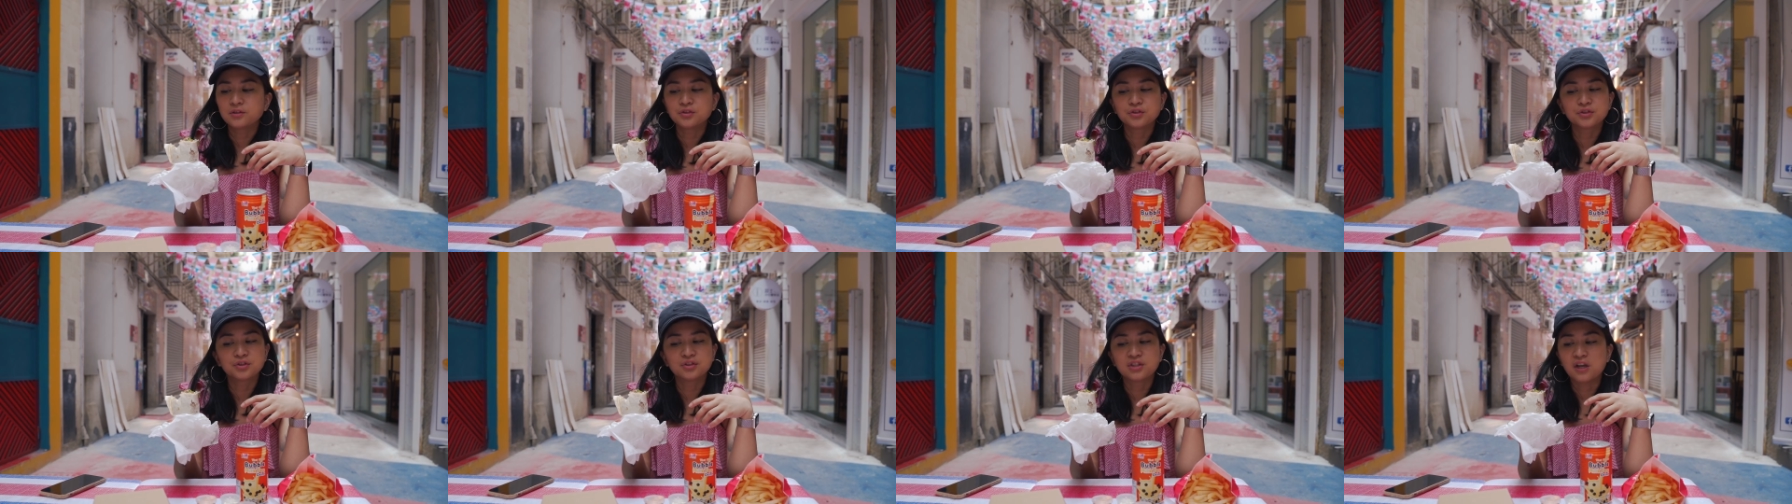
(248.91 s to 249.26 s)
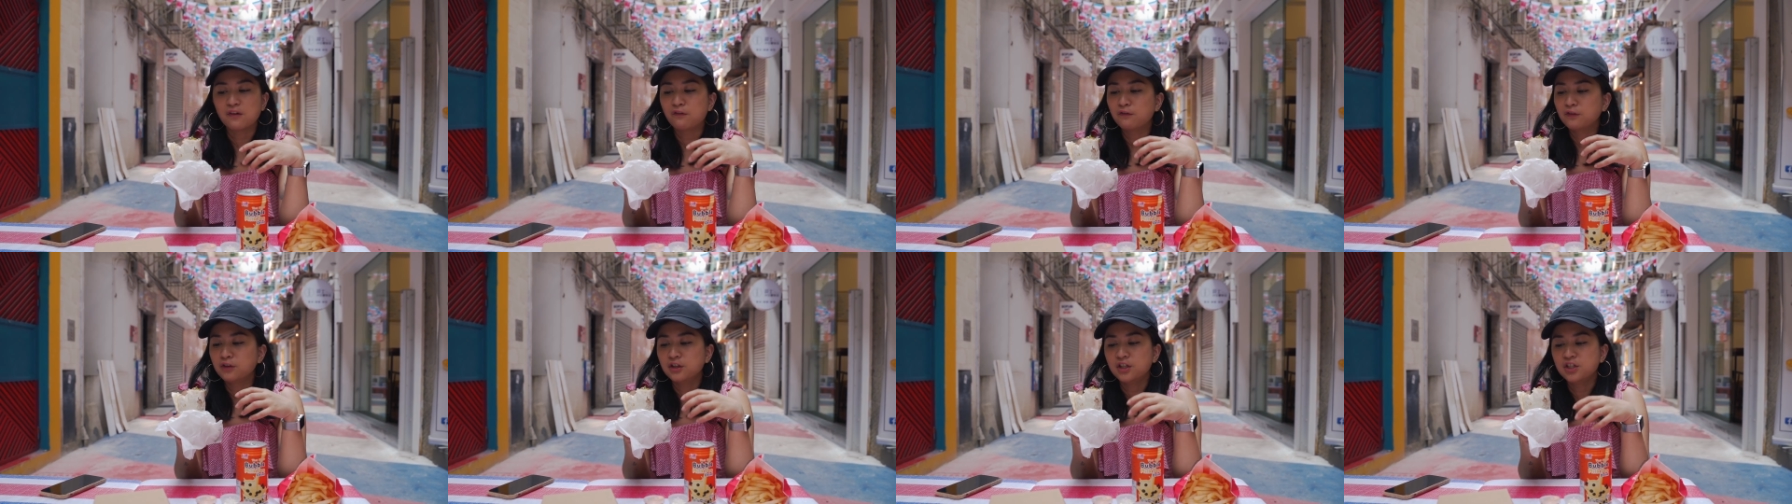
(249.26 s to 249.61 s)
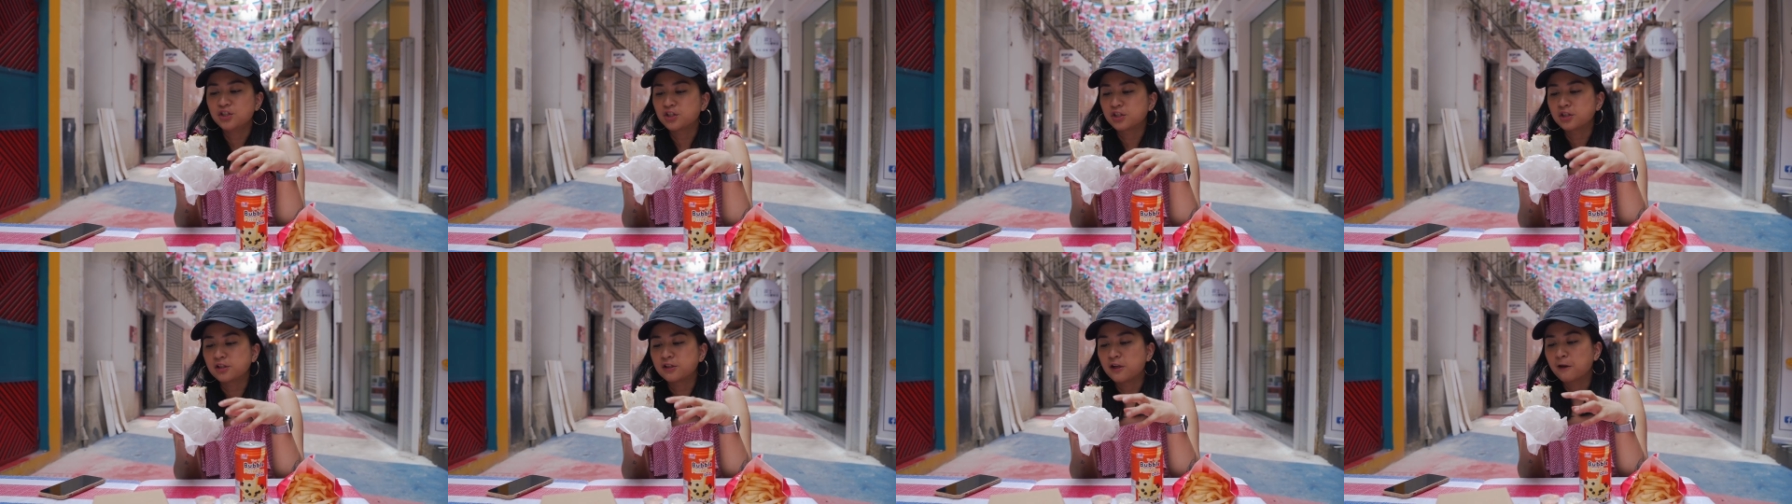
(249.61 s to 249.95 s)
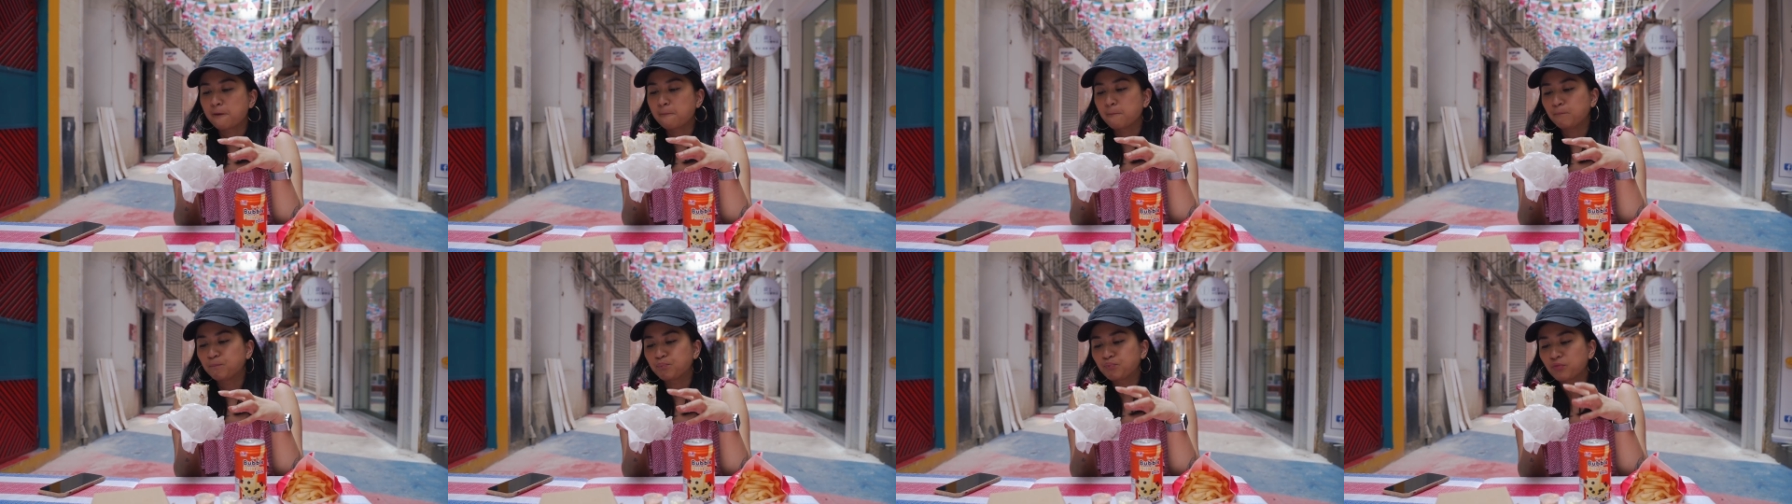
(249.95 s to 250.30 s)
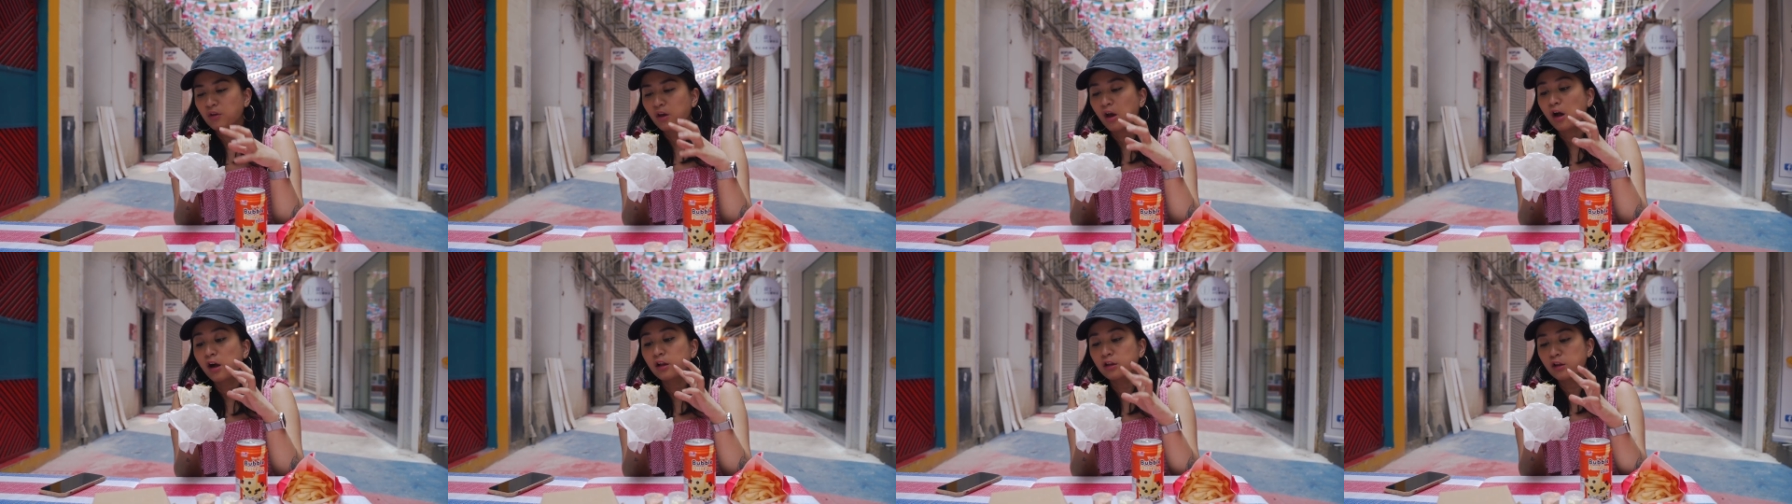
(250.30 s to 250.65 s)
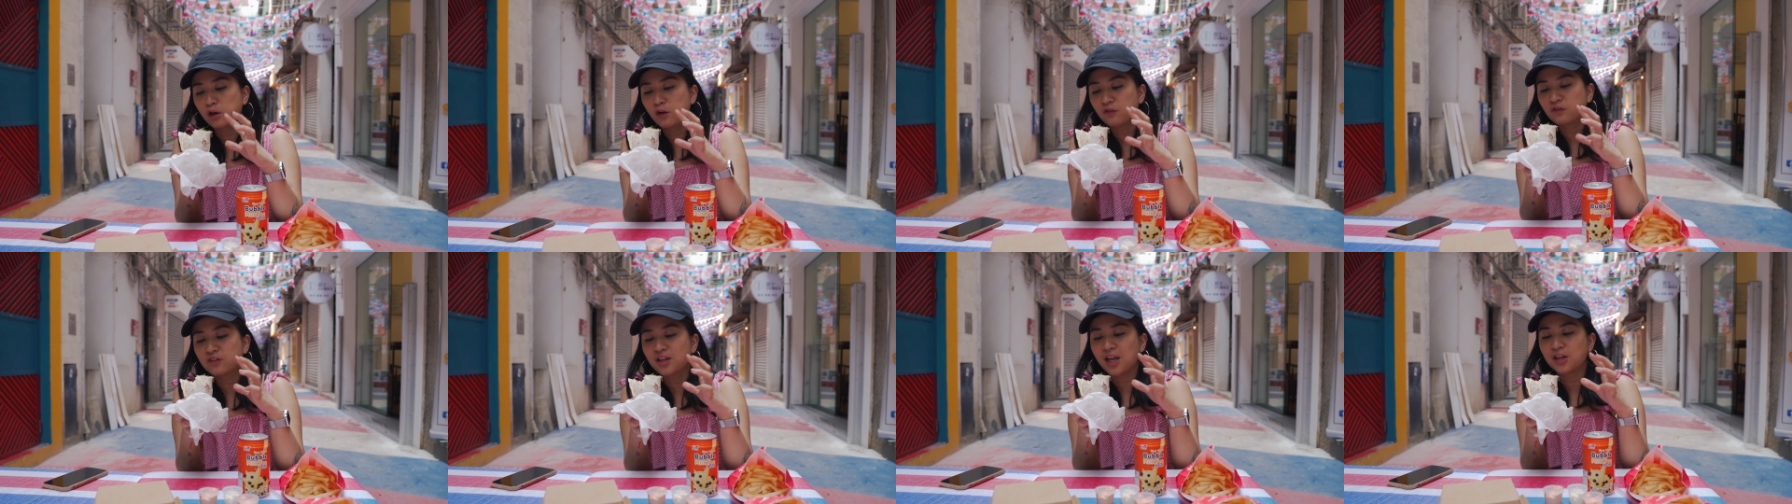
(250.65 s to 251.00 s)
It's definitely just like a lot
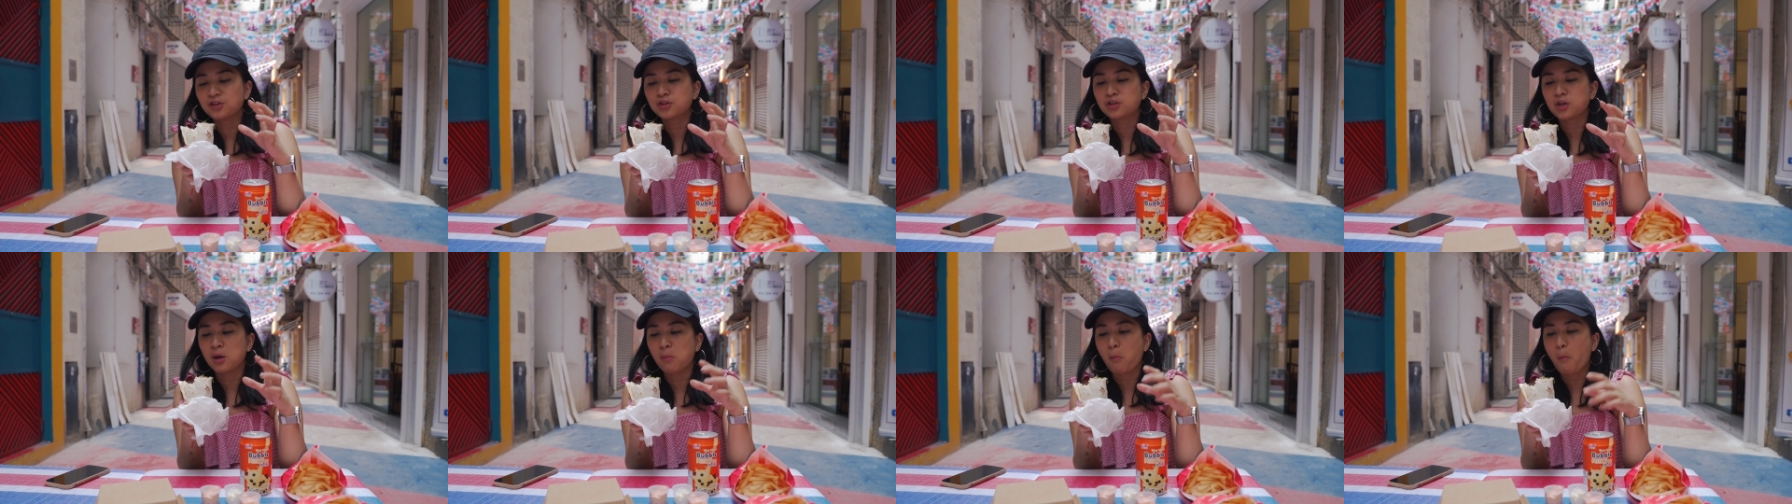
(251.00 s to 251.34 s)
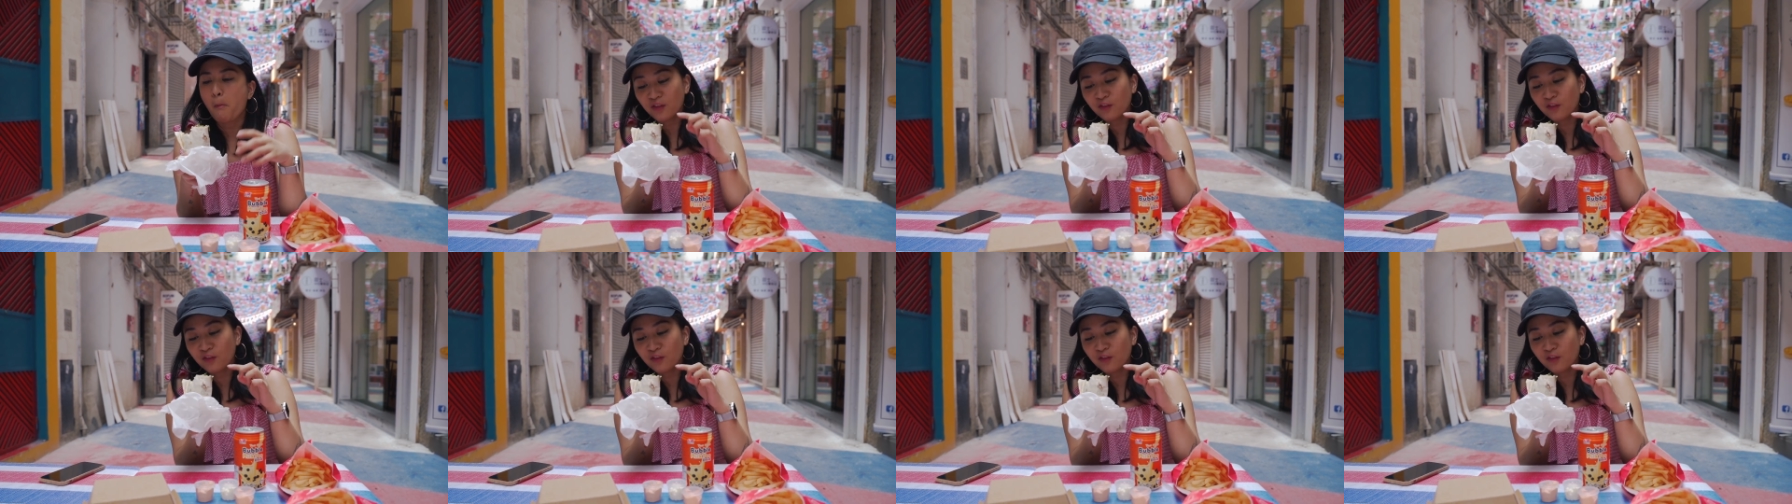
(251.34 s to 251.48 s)
of ketchup.